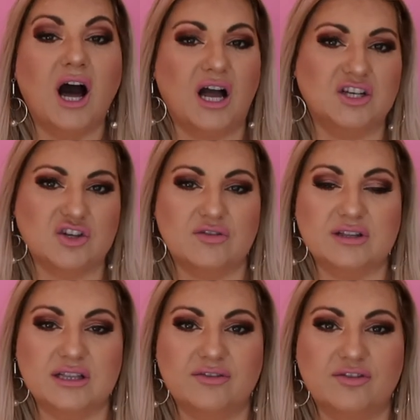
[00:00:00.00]
I don't
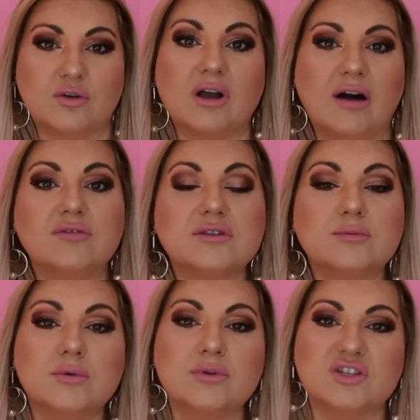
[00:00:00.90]
really feel
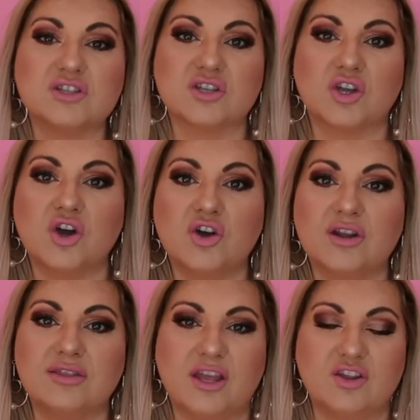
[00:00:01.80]
comfortable with just a
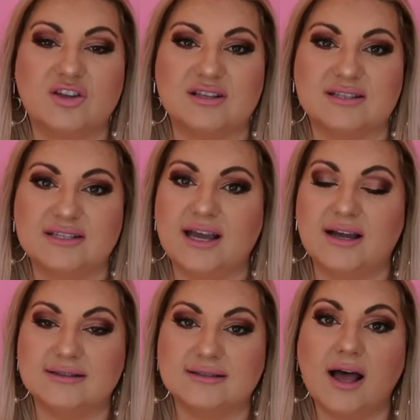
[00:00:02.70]
curtain that you can see
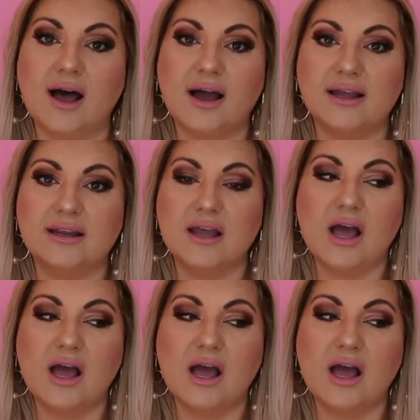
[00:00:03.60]
outside